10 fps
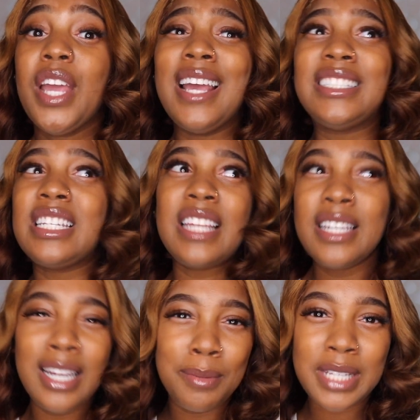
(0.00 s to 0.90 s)
it just
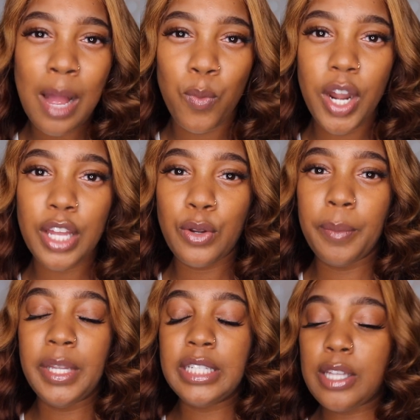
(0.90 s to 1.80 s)
ended up stopped working on
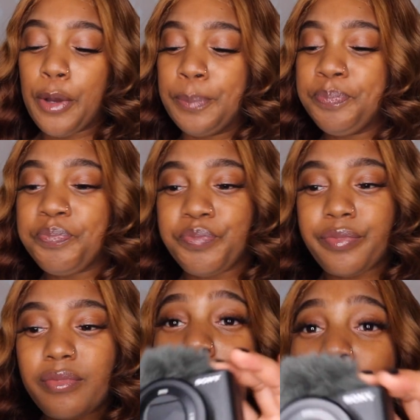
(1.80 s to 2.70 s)
me. So
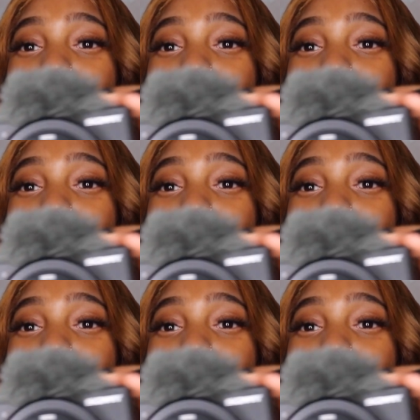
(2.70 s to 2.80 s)
my